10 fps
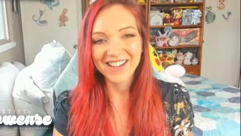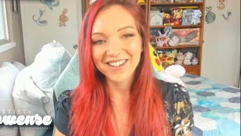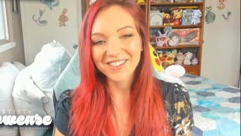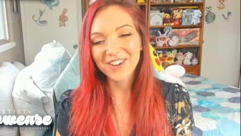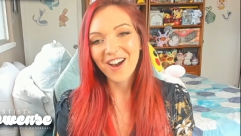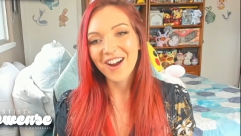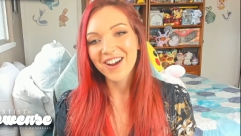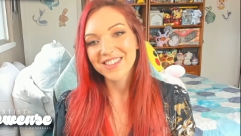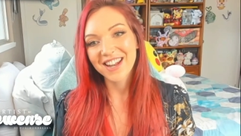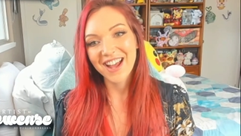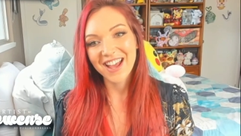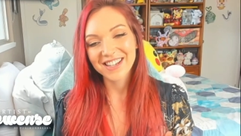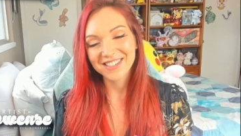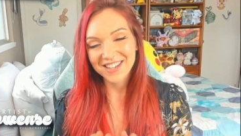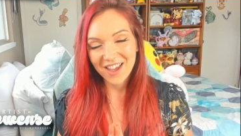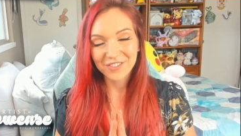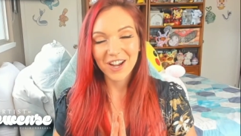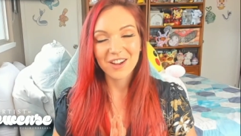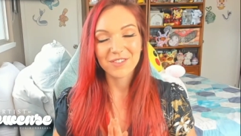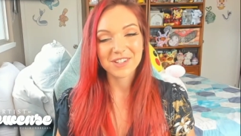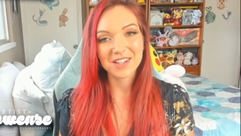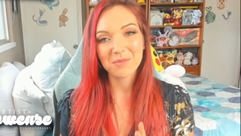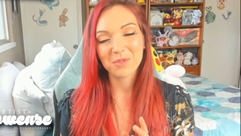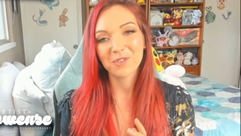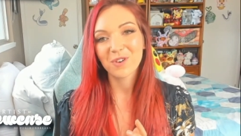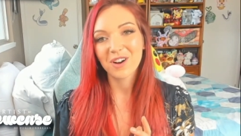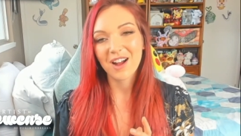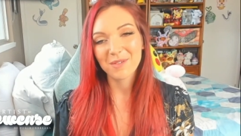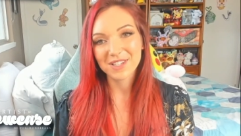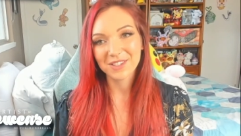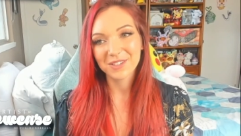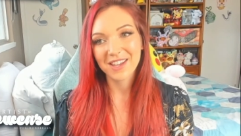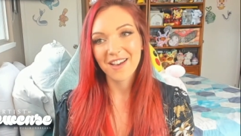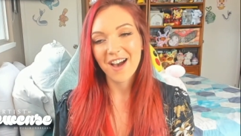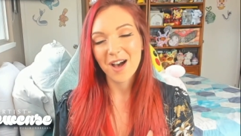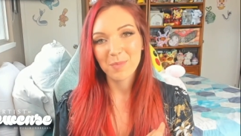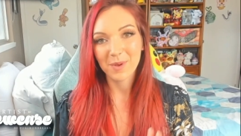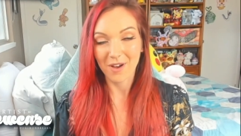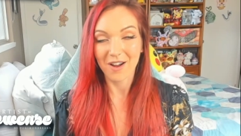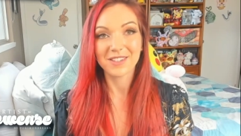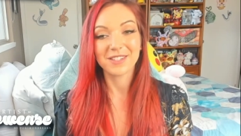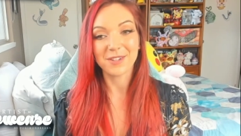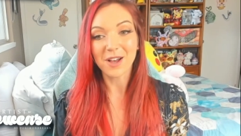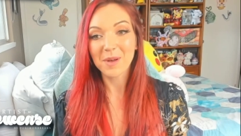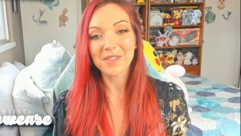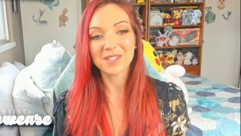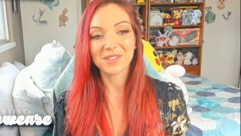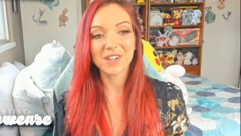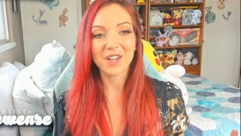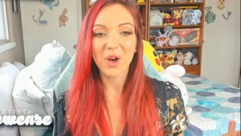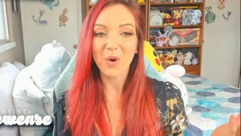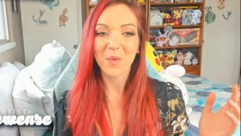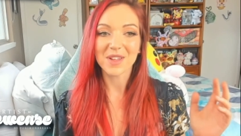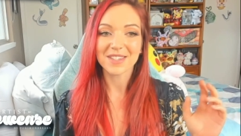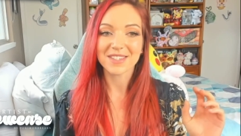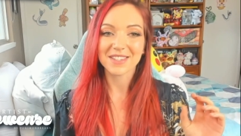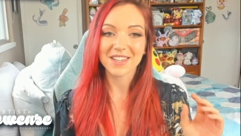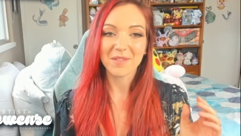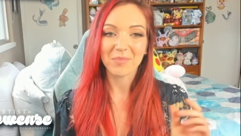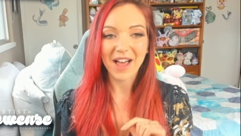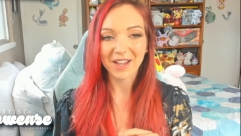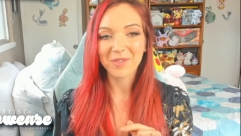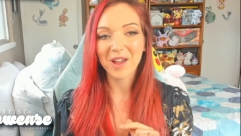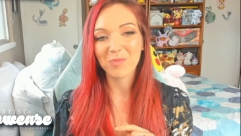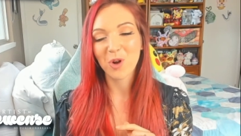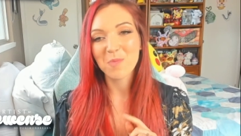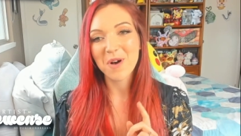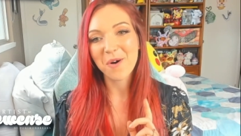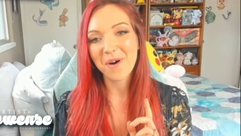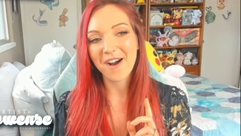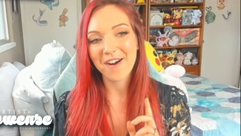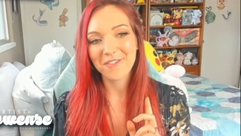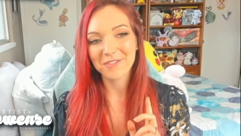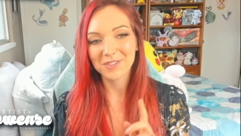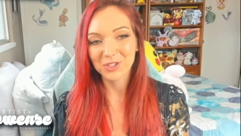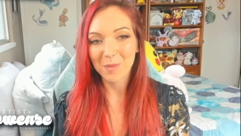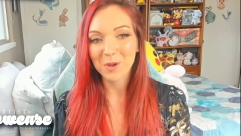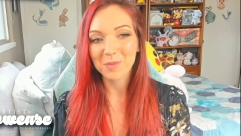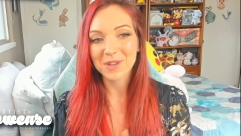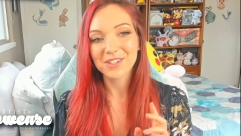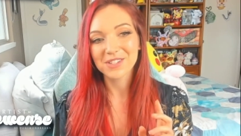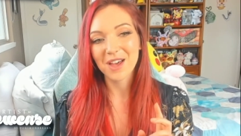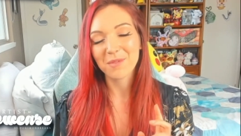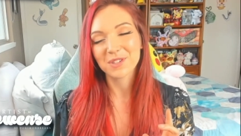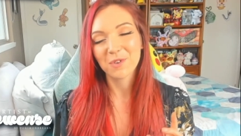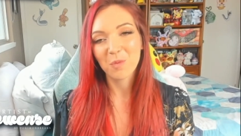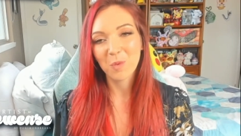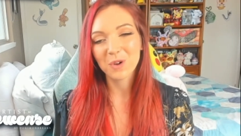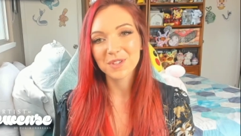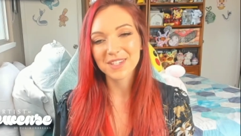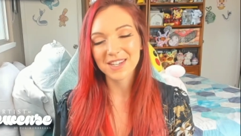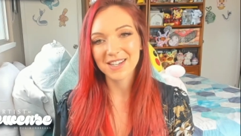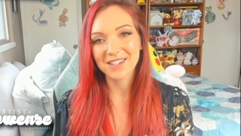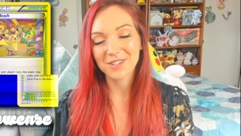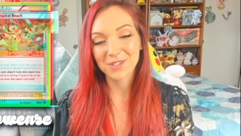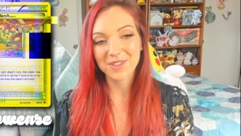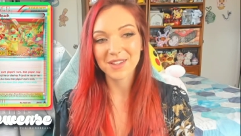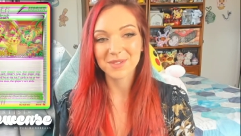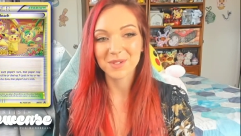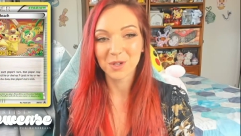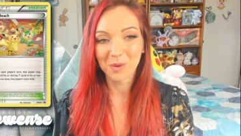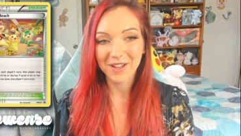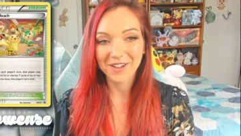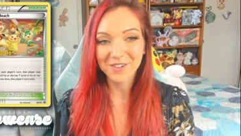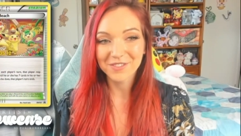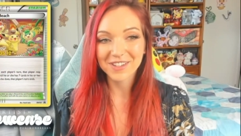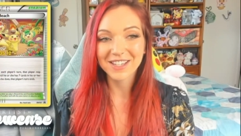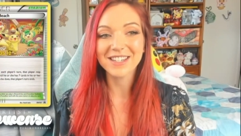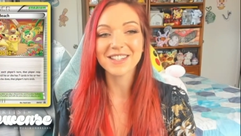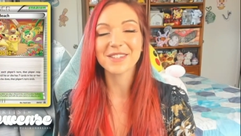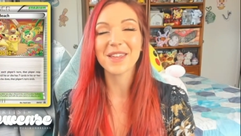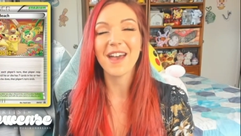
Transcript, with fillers: Another card that I had never ever seen before I was looking up cards to talk about in this video was the black and white promo of Tropical Beach that was for Worlds in 2012. It is